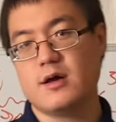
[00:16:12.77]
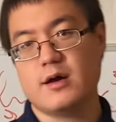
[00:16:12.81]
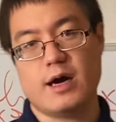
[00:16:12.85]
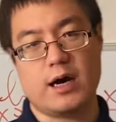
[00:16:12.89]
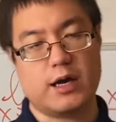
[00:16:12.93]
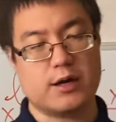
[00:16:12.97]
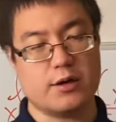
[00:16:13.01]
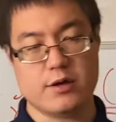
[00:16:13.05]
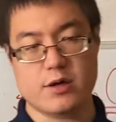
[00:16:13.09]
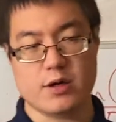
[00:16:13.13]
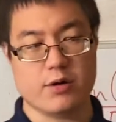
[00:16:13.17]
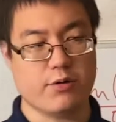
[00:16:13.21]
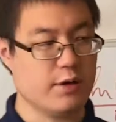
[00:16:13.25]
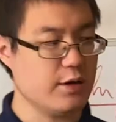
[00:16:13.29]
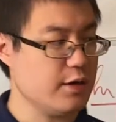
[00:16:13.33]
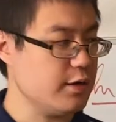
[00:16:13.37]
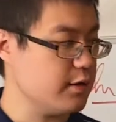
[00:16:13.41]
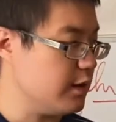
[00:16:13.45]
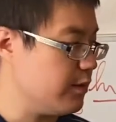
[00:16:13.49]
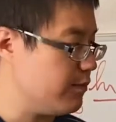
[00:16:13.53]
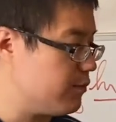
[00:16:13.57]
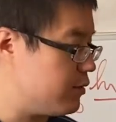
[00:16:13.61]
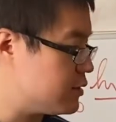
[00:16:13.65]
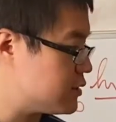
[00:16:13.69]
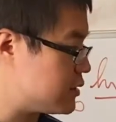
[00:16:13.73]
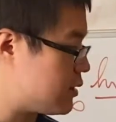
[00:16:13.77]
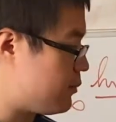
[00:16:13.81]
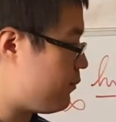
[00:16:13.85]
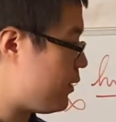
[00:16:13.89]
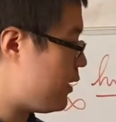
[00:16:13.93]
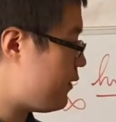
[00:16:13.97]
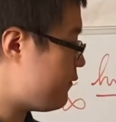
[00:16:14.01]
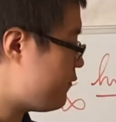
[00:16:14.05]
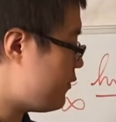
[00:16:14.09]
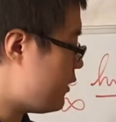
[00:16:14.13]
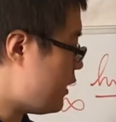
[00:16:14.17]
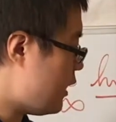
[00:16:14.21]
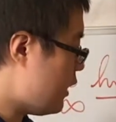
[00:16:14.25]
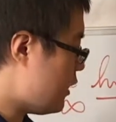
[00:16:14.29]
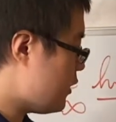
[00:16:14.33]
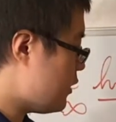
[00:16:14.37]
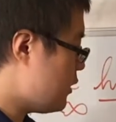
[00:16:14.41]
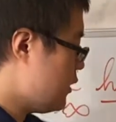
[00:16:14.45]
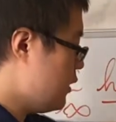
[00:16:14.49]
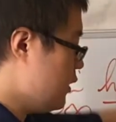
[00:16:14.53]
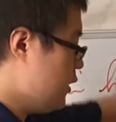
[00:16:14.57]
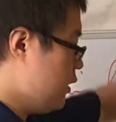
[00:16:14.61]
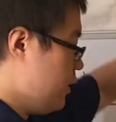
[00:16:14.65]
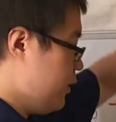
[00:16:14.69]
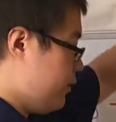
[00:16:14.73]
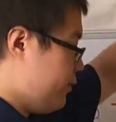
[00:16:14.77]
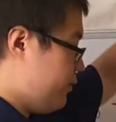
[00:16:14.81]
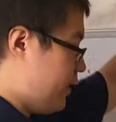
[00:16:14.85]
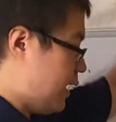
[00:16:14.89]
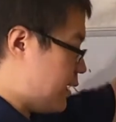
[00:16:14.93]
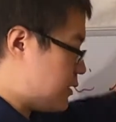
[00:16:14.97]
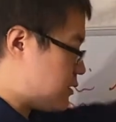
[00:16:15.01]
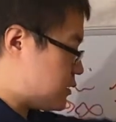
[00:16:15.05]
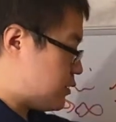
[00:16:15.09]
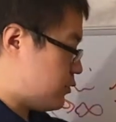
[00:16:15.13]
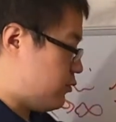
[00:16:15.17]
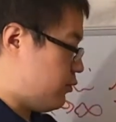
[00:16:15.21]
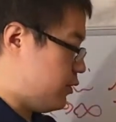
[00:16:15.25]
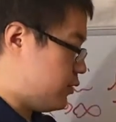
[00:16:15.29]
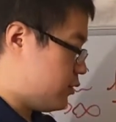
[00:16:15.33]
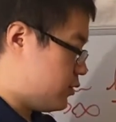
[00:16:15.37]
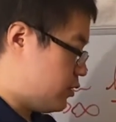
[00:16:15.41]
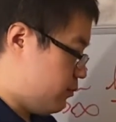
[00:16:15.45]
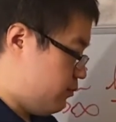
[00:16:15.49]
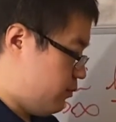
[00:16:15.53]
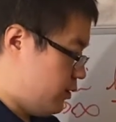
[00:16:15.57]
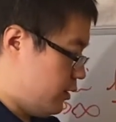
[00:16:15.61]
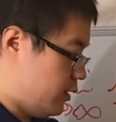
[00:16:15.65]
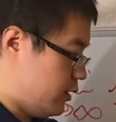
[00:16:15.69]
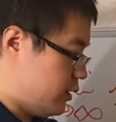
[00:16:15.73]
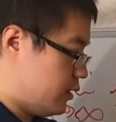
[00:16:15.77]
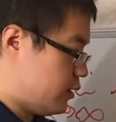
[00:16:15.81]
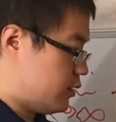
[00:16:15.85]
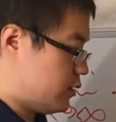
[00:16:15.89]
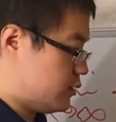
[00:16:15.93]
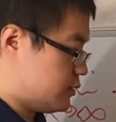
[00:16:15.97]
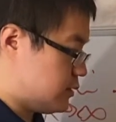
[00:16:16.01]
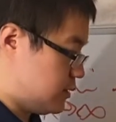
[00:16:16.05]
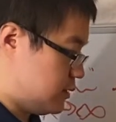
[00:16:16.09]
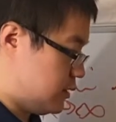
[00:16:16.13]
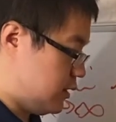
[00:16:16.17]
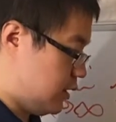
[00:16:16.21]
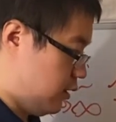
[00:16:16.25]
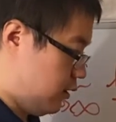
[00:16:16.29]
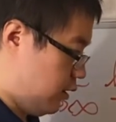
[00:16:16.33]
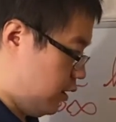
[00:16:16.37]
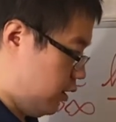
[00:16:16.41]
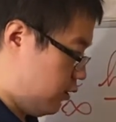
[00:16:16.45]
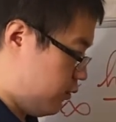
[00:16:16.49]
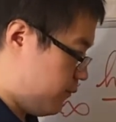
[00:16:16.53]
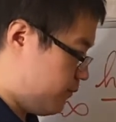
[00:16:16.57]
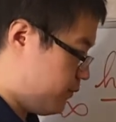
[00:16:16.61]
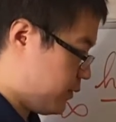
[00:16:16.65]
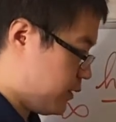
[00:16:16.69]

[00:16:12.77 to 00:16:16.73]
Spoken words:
I don't know any numbers above that. That's going to be 0.